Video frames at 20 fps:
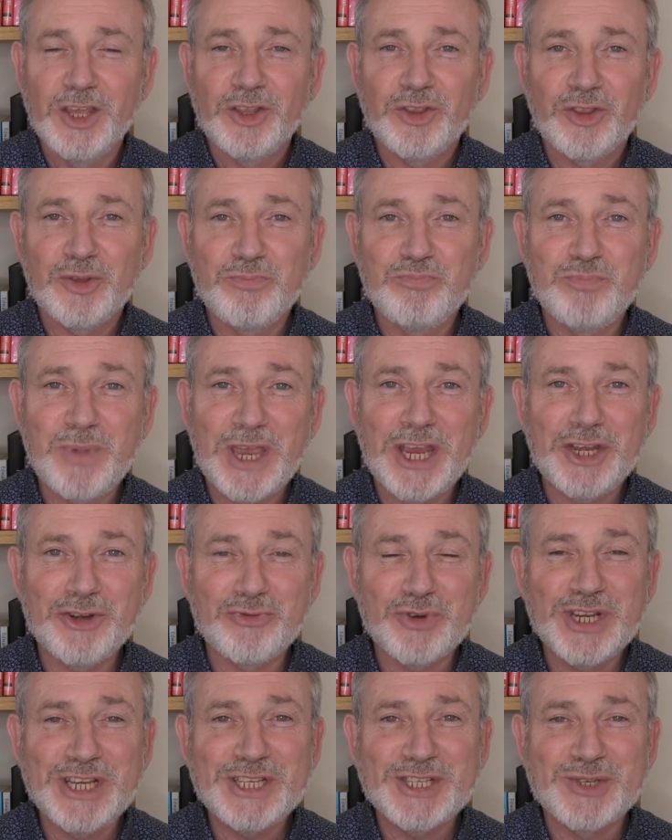The main
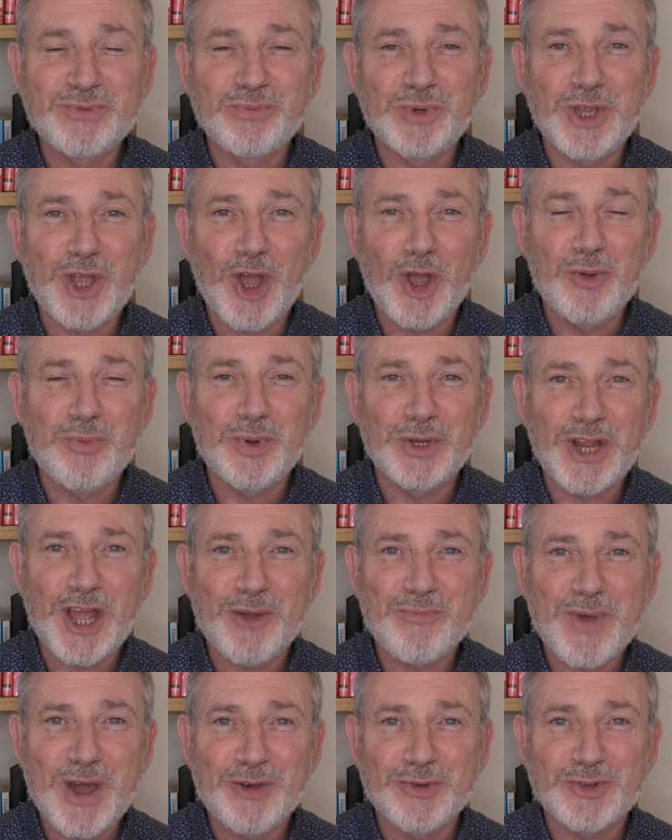reason we open our
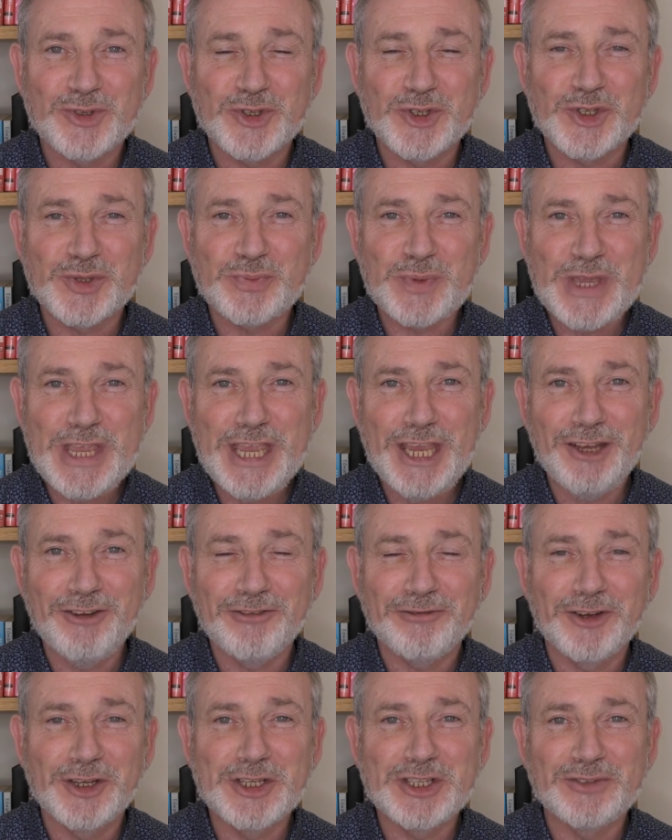mouth to speak in
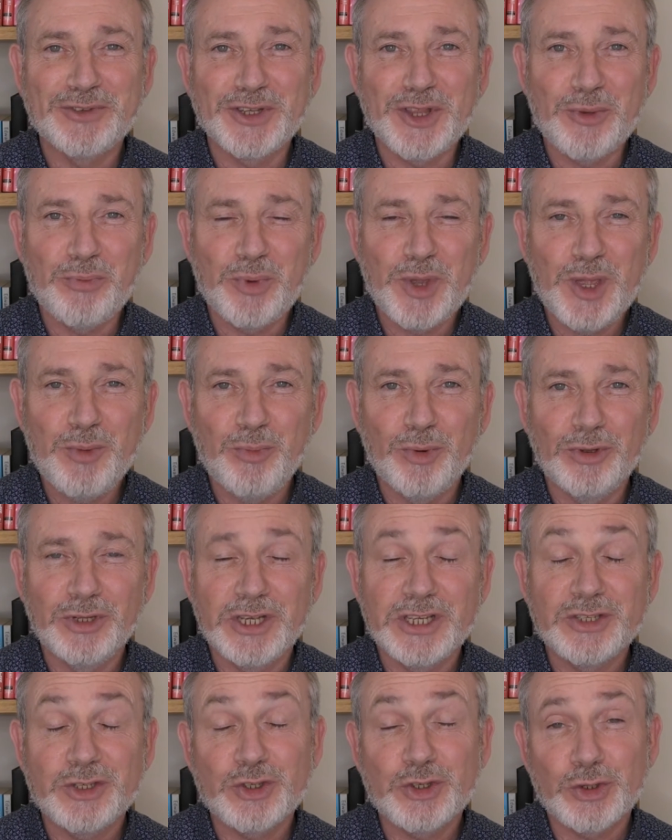front of other people
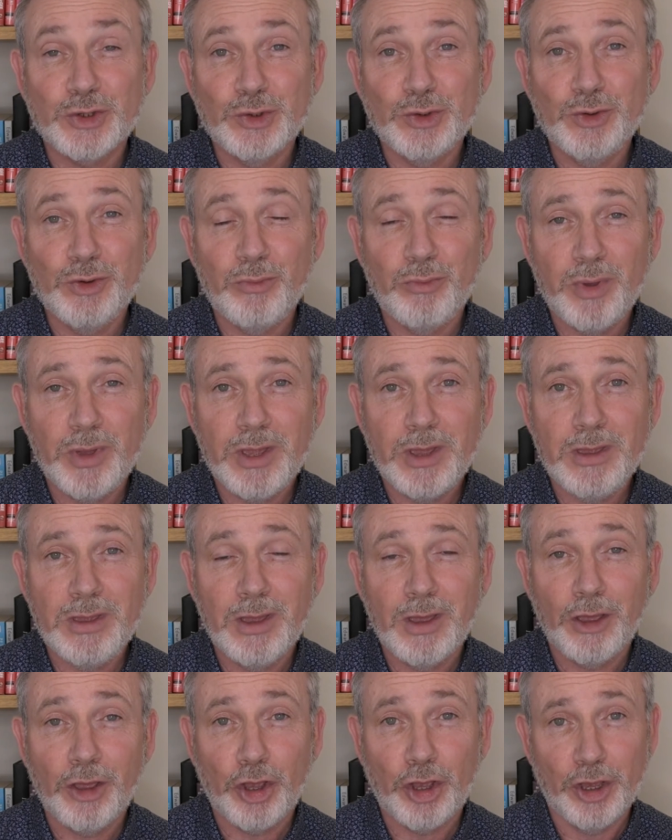is to
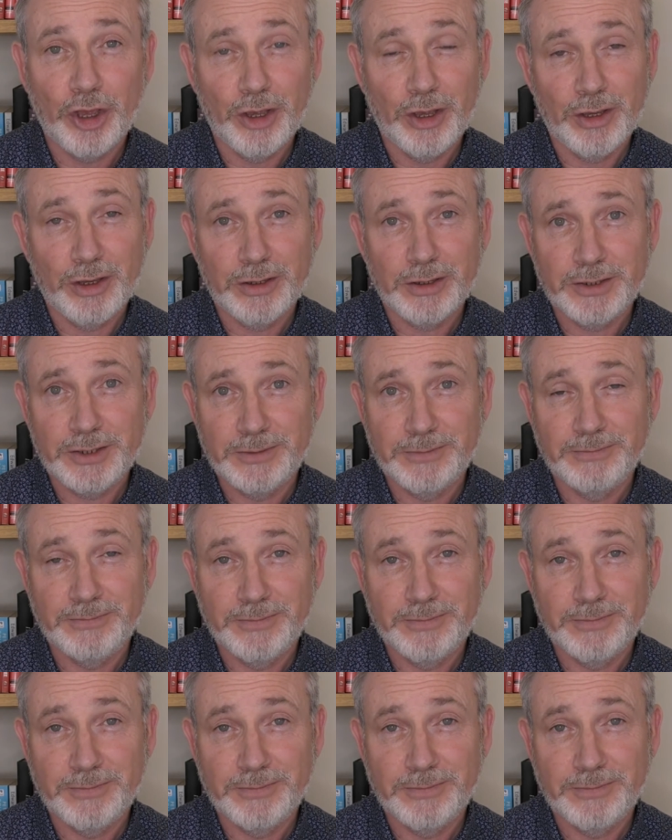be heard.